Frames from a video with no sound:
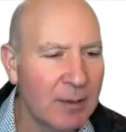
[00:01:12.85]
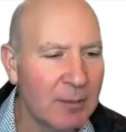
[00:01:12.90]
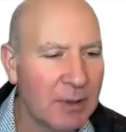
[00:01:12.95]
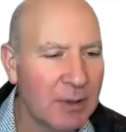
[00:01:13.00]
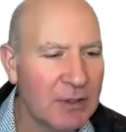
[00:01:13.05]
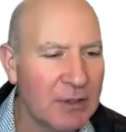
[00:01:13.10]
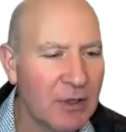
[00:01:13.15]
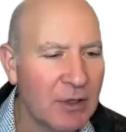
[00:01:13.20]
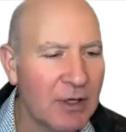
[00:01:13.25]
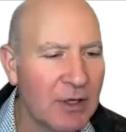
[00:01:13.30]

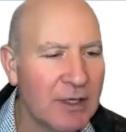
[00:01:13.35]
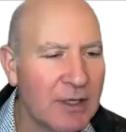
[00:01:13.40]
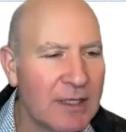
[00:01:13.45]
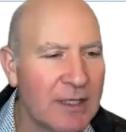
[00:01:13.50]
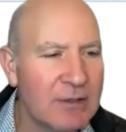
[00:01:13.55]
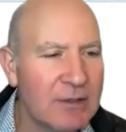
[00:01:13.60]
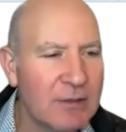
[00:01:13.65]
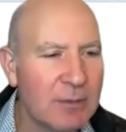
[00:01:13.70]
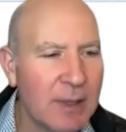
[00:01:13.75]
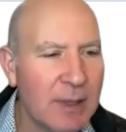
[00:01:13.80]
but you're going to
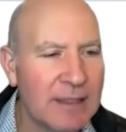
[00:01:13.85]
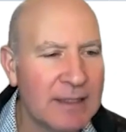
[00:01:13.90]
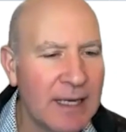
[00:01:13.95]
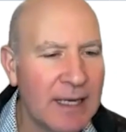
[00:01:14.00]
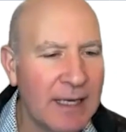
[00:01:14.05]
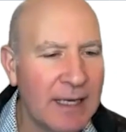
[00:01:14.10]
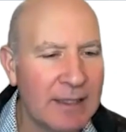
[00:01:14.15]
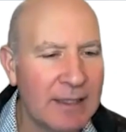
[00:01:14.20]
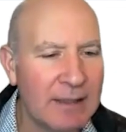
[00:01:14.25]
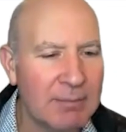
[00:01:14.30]
need to
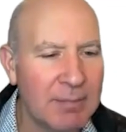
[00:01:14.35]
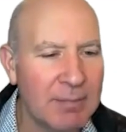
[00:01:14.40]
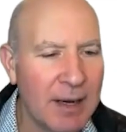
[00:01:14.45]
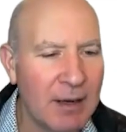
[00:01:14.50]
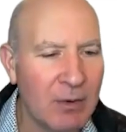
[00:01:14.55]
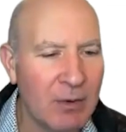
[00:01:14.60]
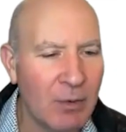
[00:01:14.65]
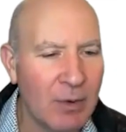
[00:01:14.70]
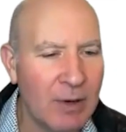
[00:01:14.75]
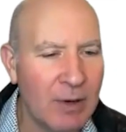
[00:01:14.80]
maintain it in
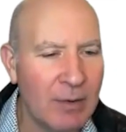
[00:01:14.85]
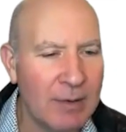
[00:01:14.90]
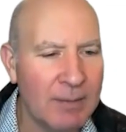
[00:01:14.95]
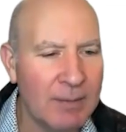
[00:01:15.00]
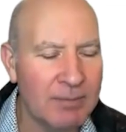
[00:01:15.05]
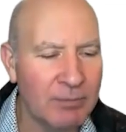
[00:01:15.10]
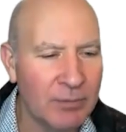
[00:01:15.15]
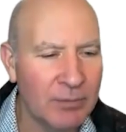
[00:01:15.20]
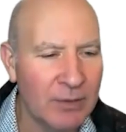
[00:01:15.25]
PowerQuery.